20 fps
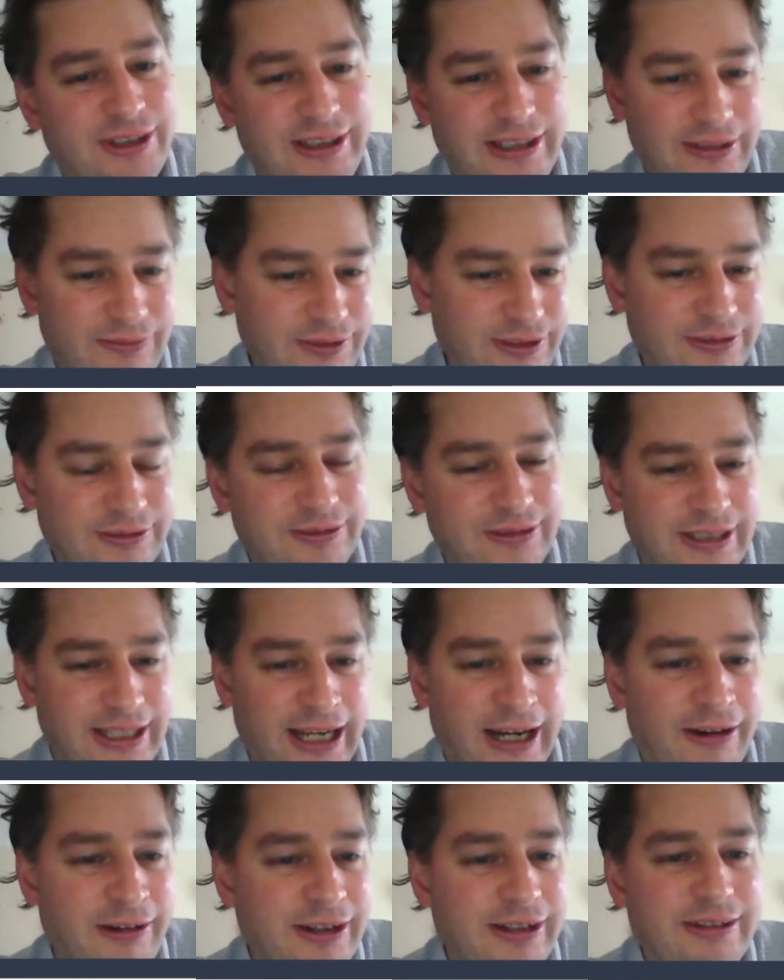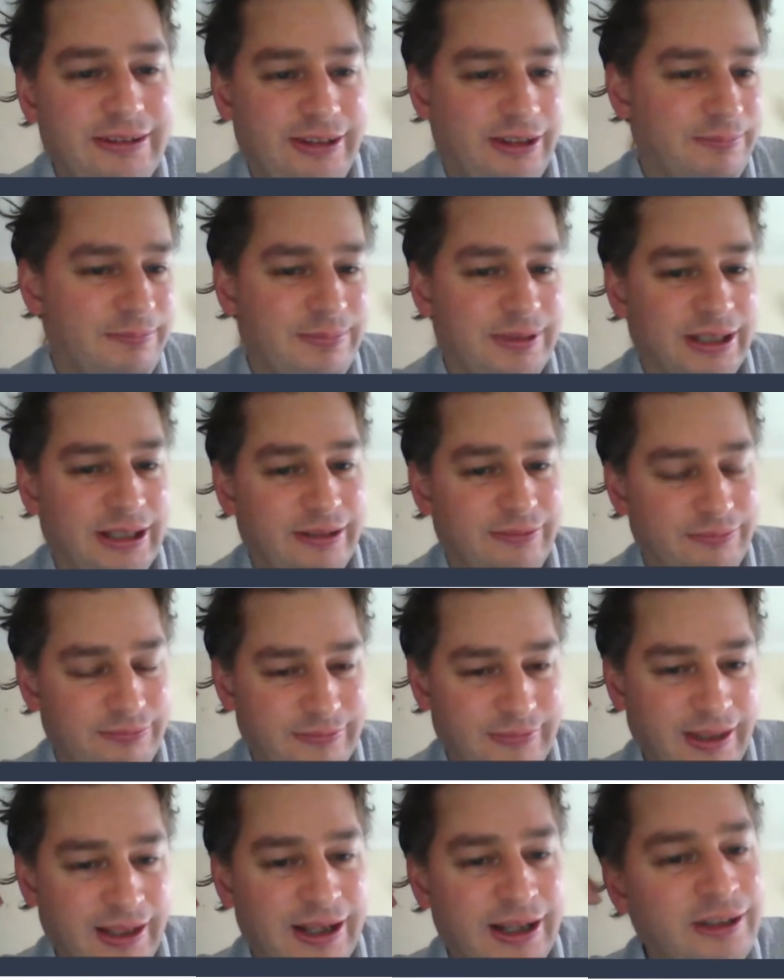a difficult character, but
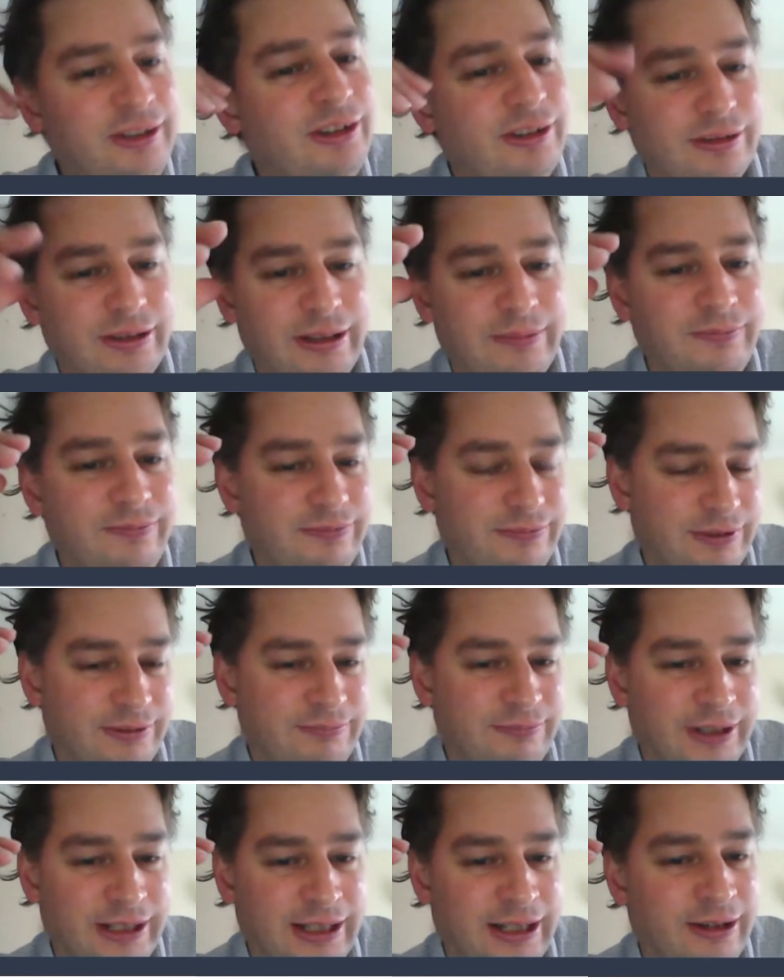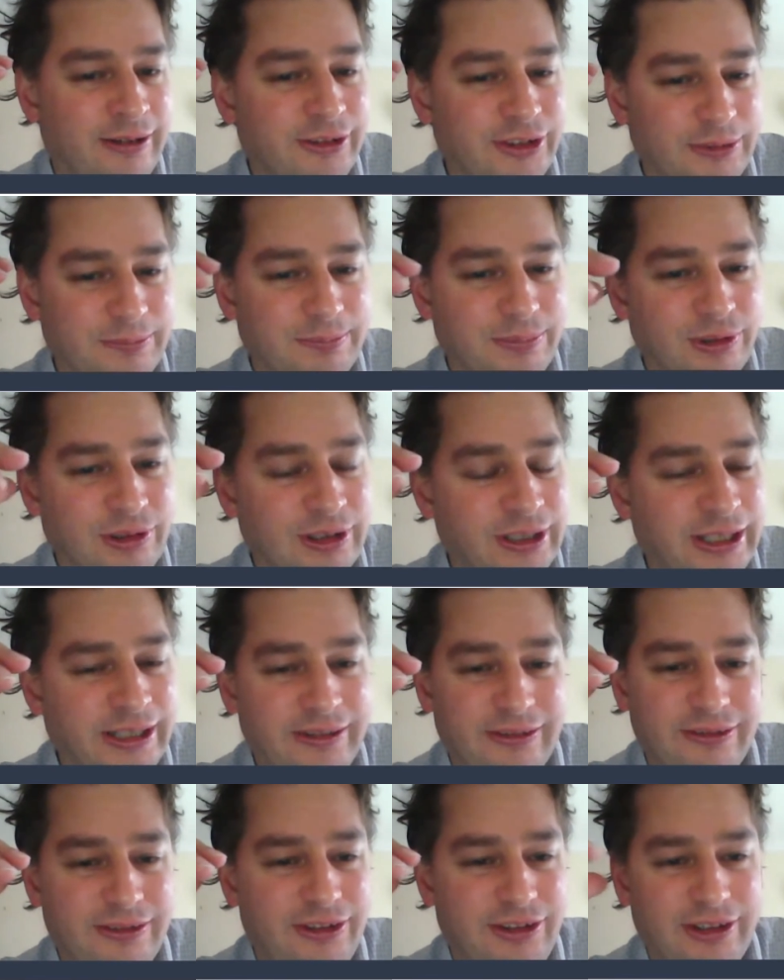I knew him from when I was a boy,
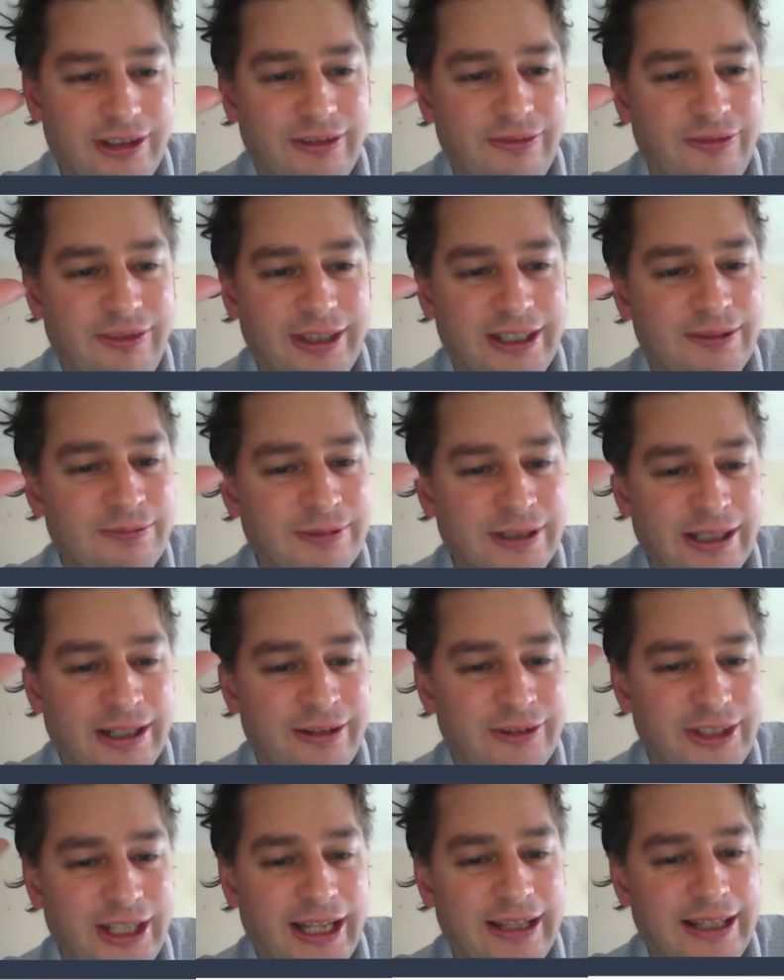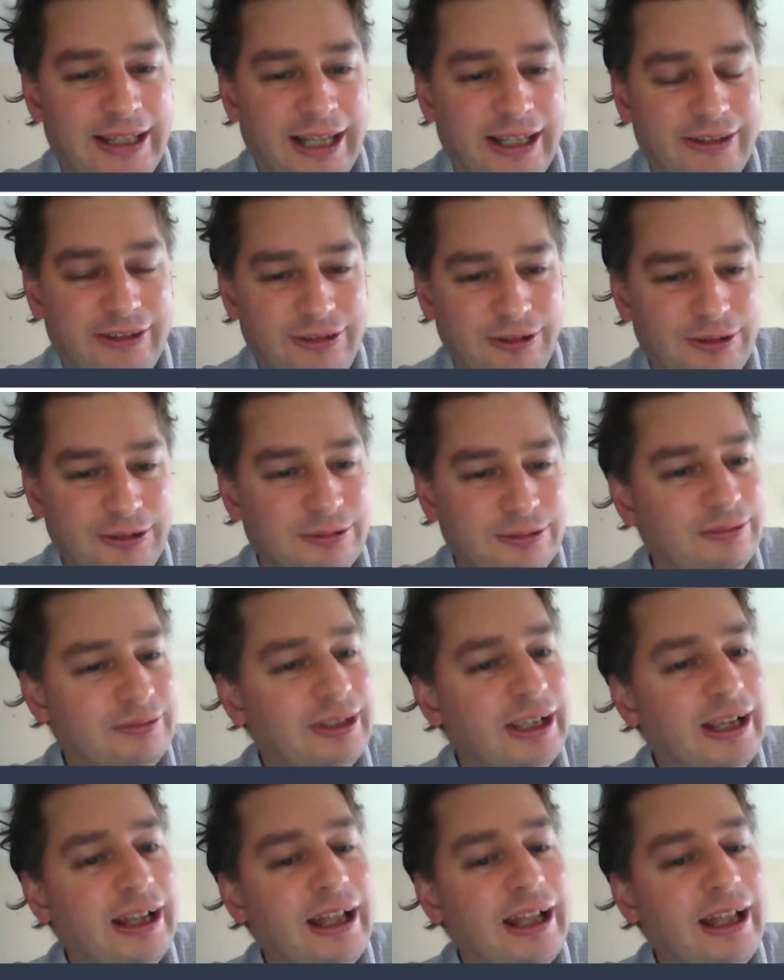sort of thing, when I was at that school.